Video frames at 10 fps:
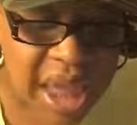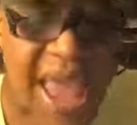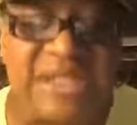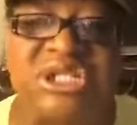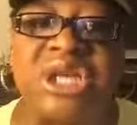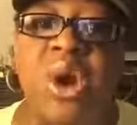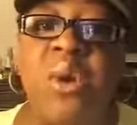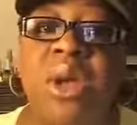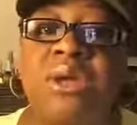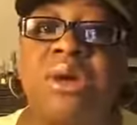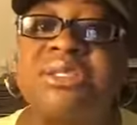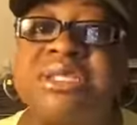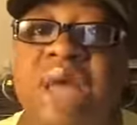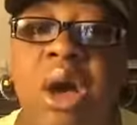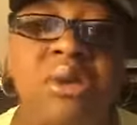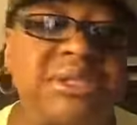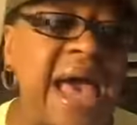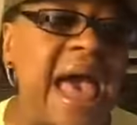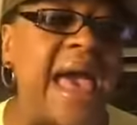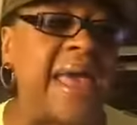And so your soul
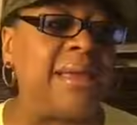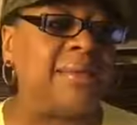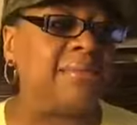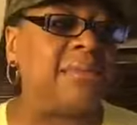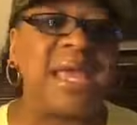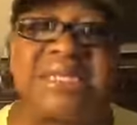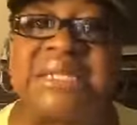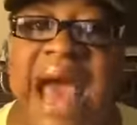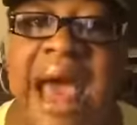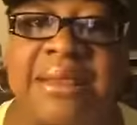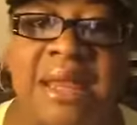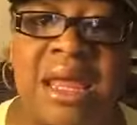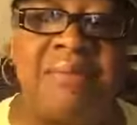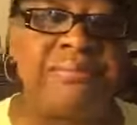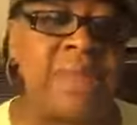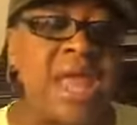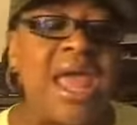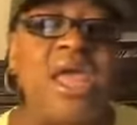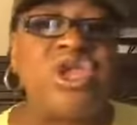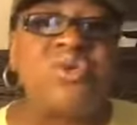tie is godly.
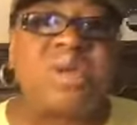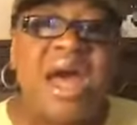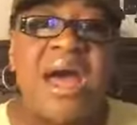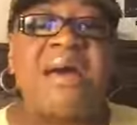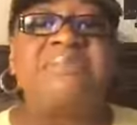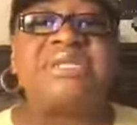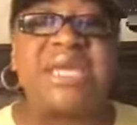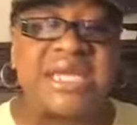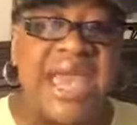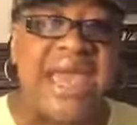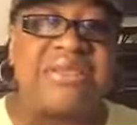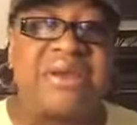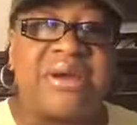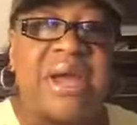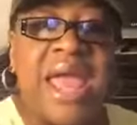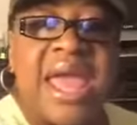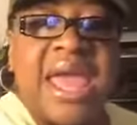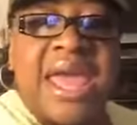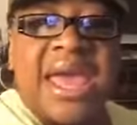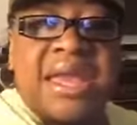And you come together
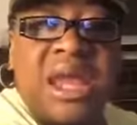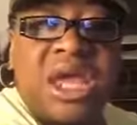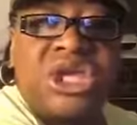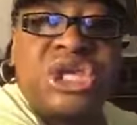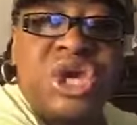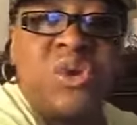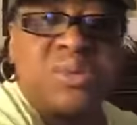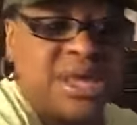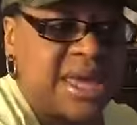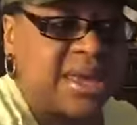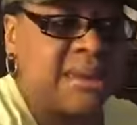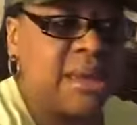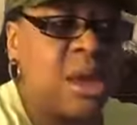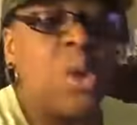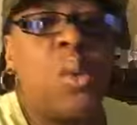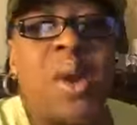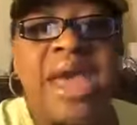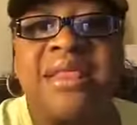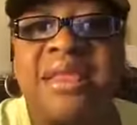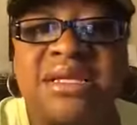in union
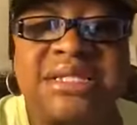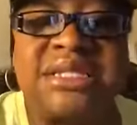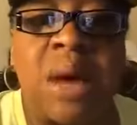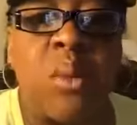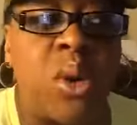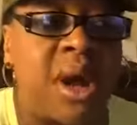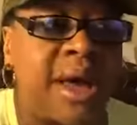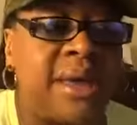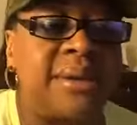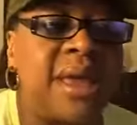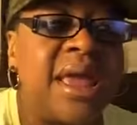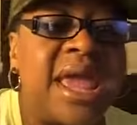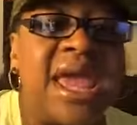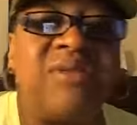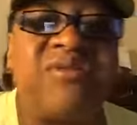with someone in